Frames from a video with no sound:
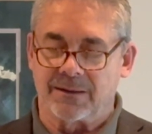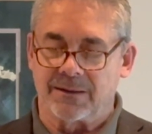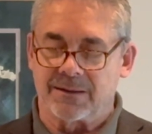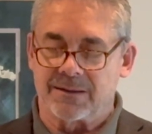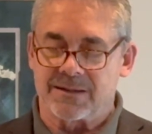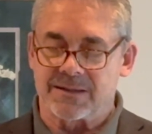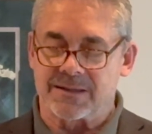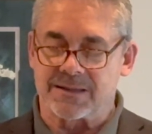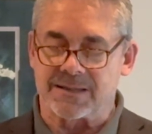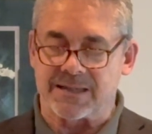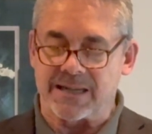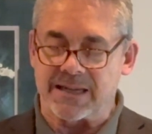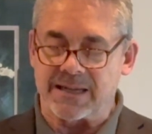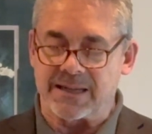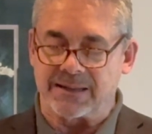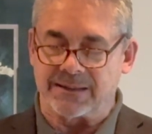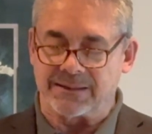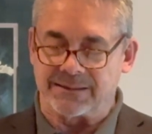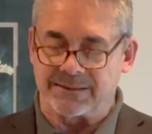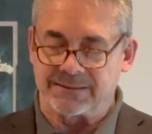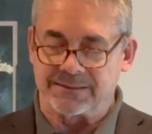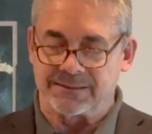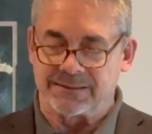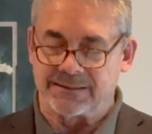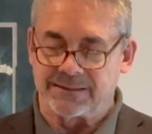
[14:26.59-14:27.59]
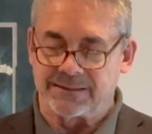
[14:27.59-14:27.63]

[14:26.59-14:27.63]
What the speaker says: sin.